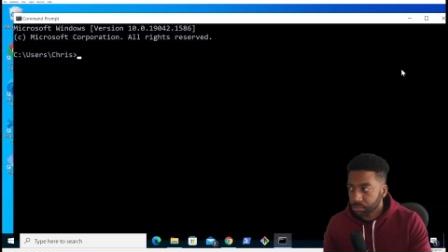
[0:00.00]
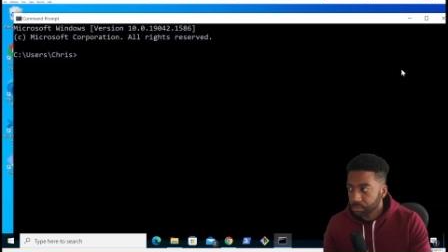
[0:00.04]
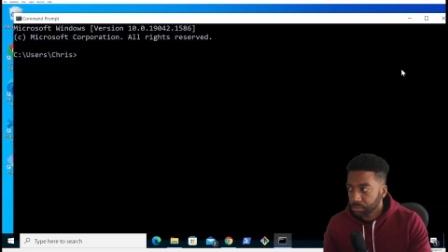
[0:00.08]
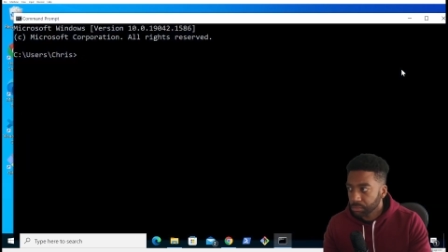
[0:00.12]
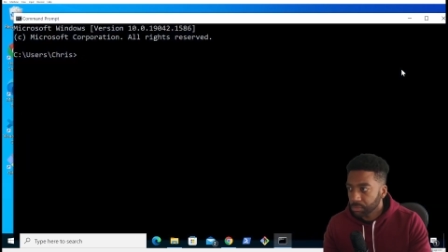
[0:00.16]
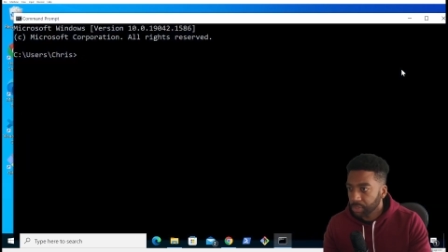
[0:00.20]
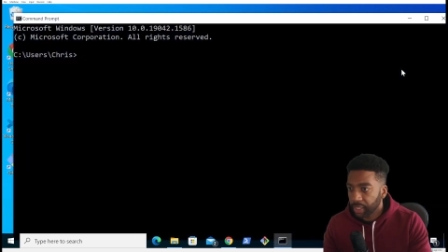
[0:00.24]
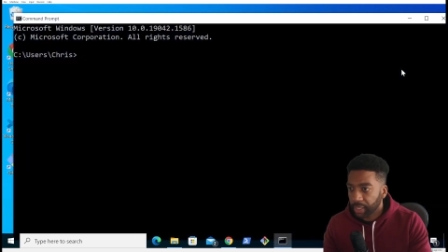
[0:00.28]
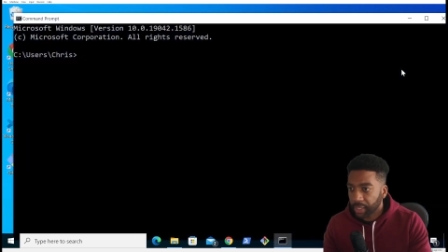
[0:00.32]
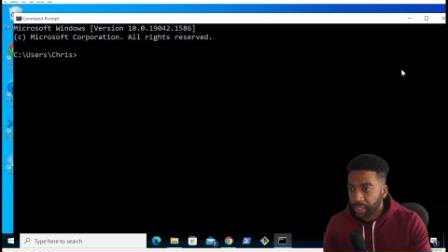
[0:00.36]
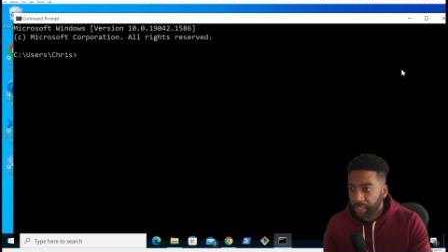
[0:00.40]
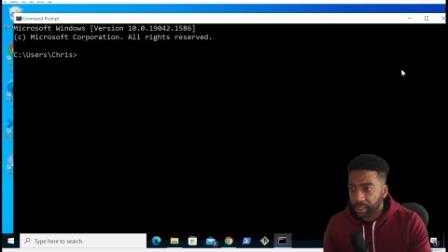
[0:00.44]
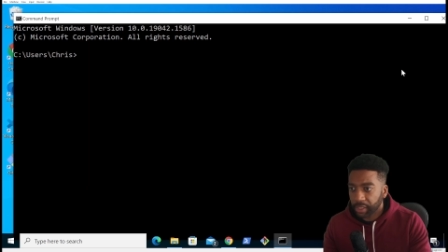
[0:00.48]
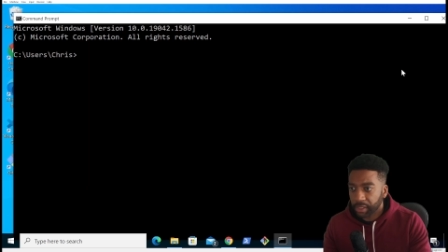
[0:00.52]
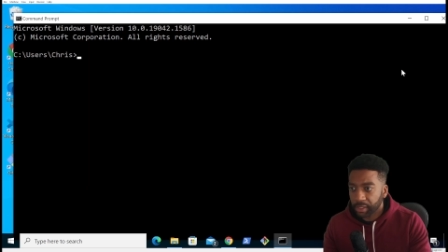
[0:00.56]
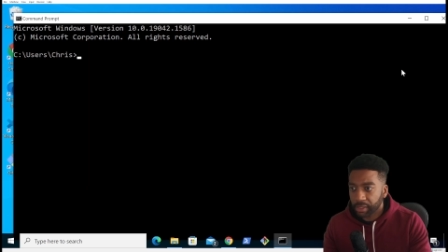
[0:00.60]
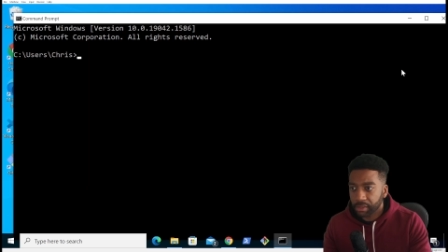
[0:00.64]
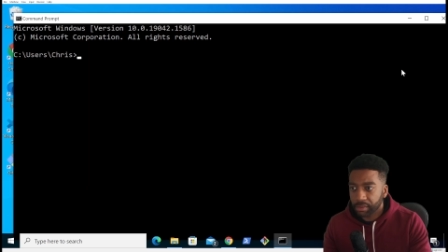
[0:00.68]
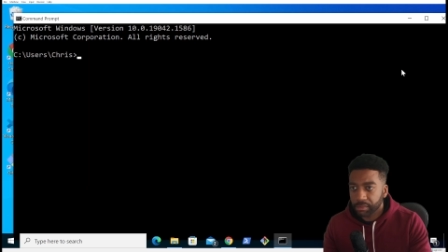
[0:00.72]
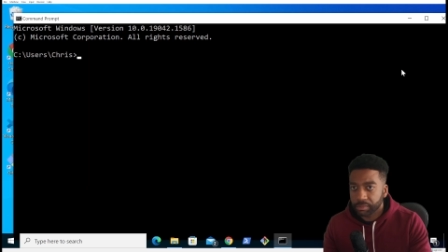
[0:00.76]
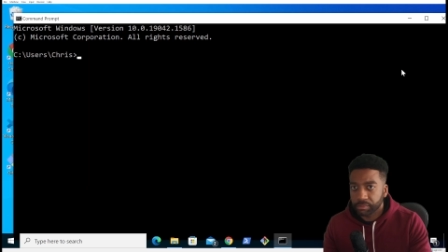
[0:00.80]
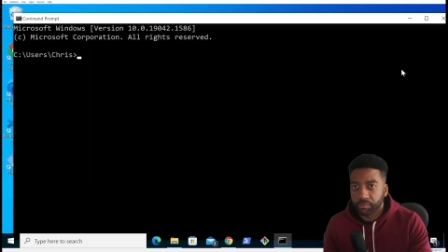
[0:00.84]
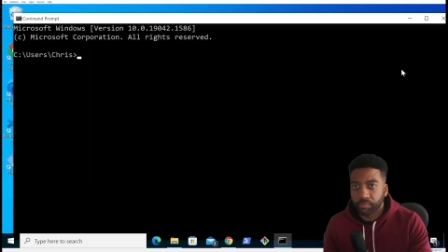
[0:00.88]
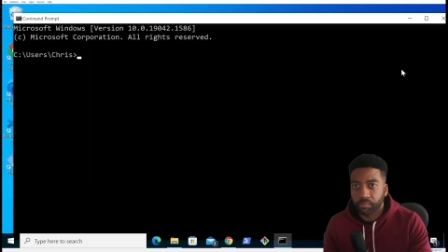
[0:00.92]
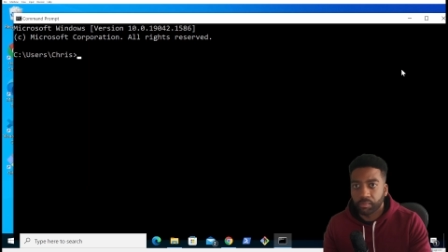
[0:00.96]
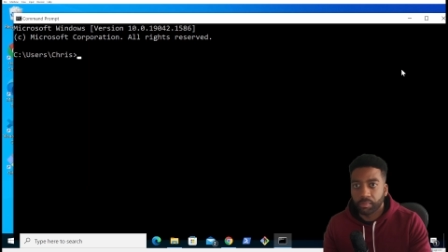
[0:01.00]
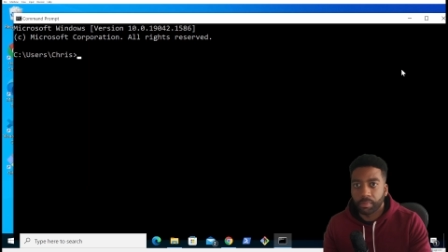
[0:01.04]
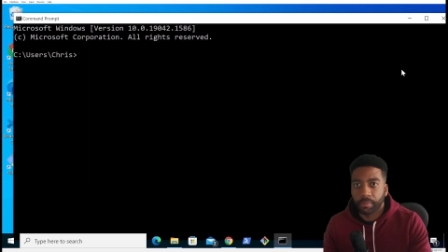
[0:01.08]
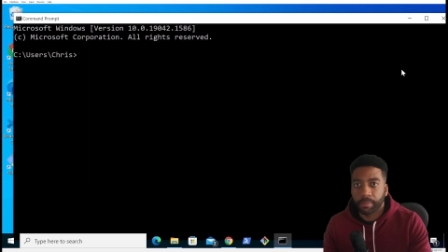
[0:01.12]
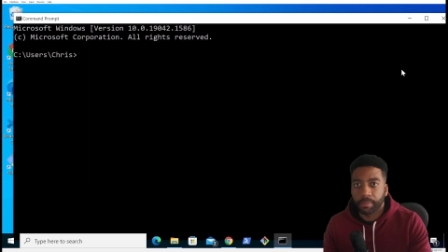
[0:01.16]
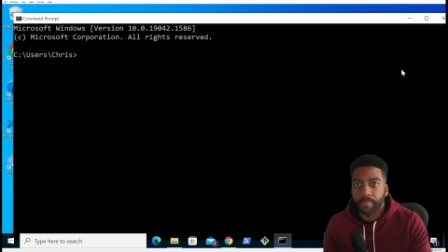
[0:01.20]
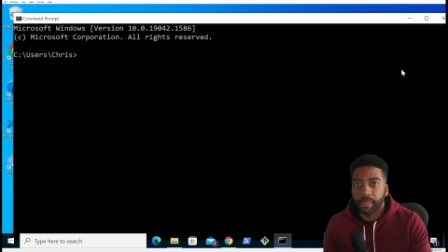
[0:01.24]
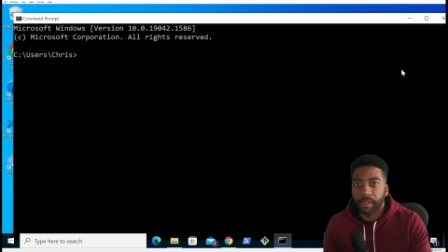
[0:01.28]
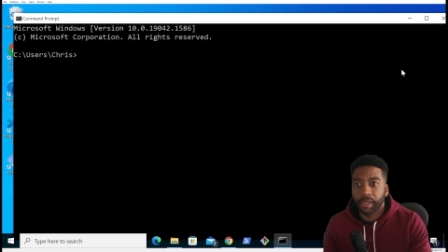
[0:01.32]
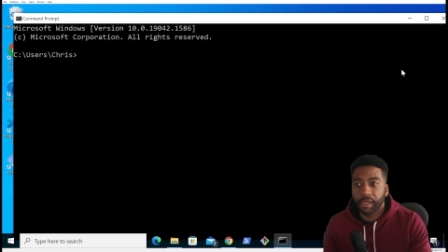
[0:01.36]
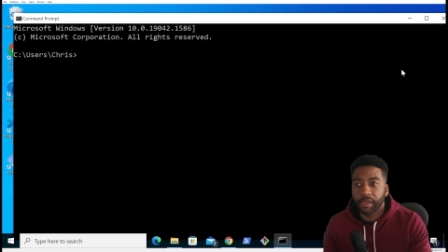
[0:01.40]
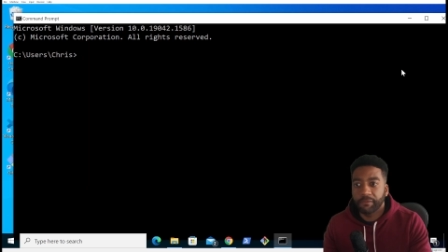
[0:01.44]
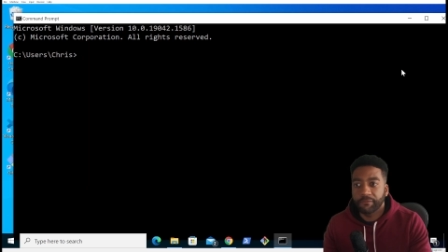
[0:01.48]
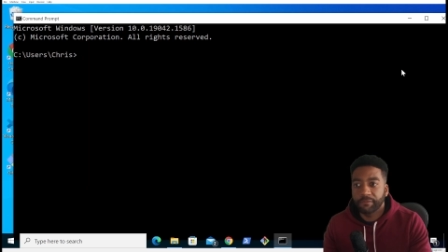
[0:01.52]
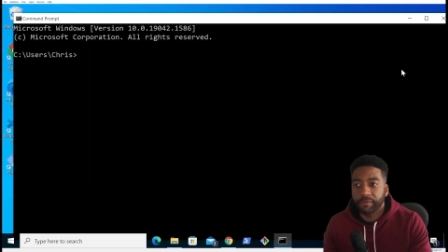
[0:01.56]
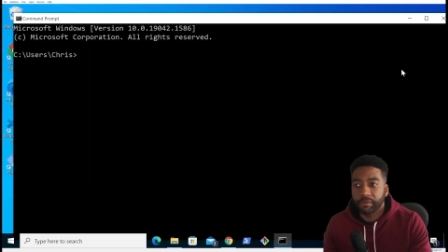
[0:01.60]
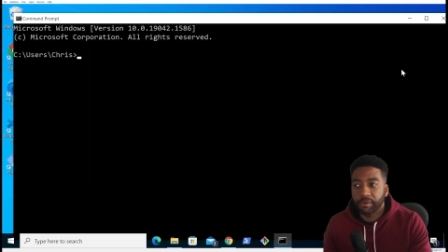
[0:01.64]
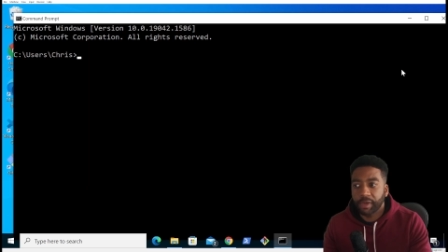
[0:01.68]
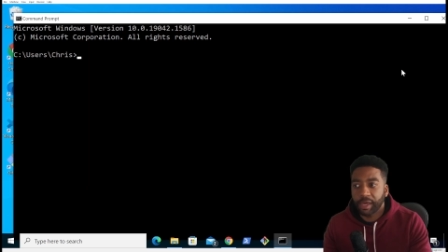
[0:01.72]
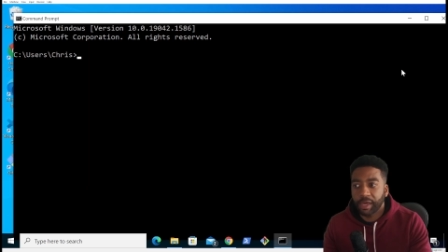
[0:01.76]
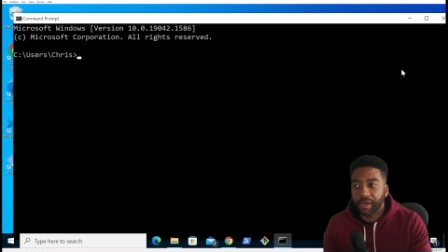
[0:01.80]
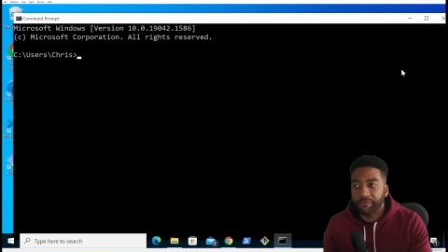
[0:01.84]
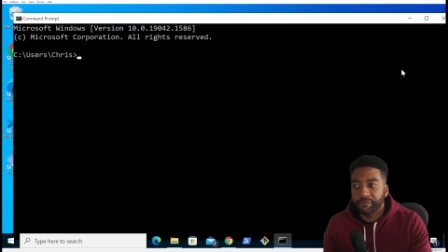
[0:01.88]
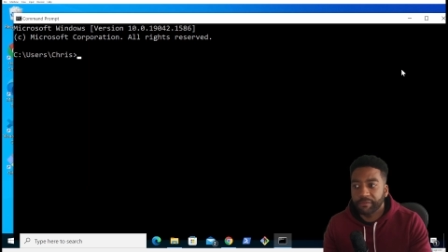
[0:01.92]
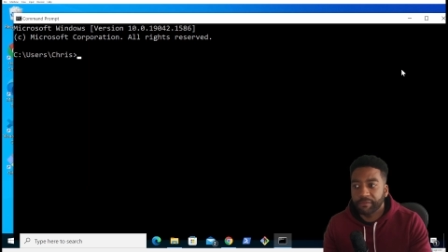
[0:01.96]
And if you
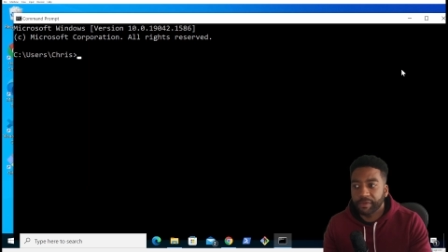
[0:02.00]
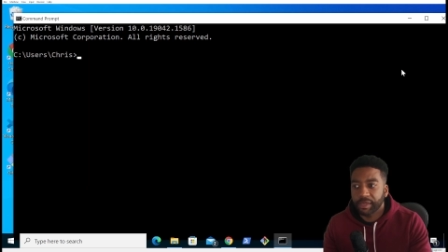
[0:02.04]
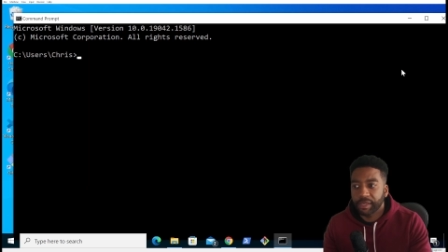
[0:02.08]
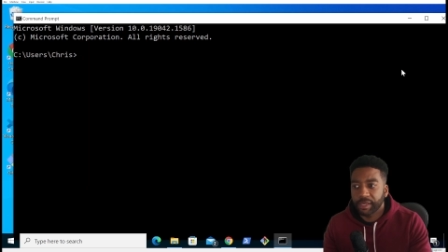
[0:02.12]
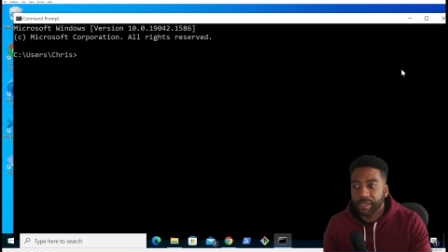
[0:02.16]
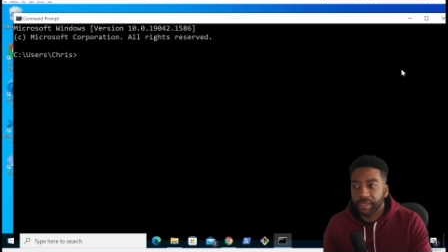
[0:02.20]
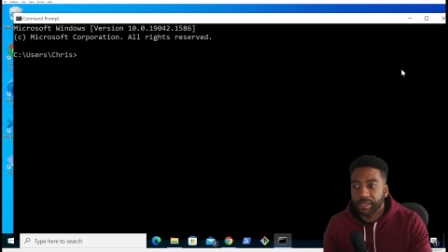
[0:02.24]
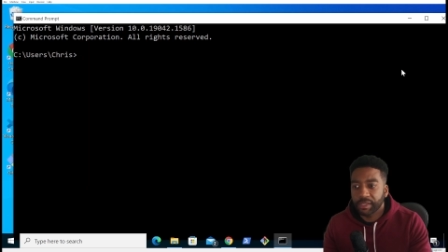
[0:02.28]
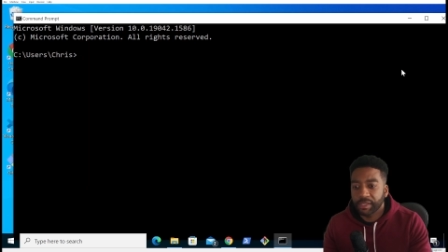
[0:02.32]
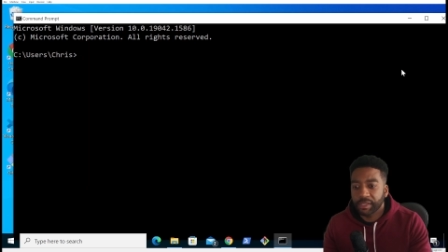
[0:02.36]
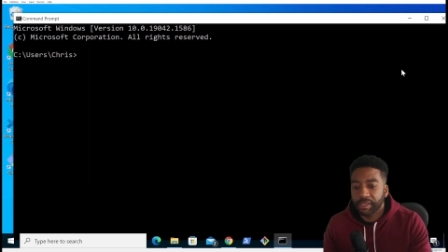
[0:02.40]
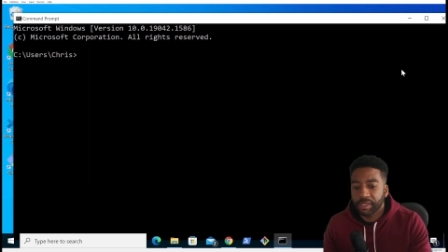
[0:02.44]
have Git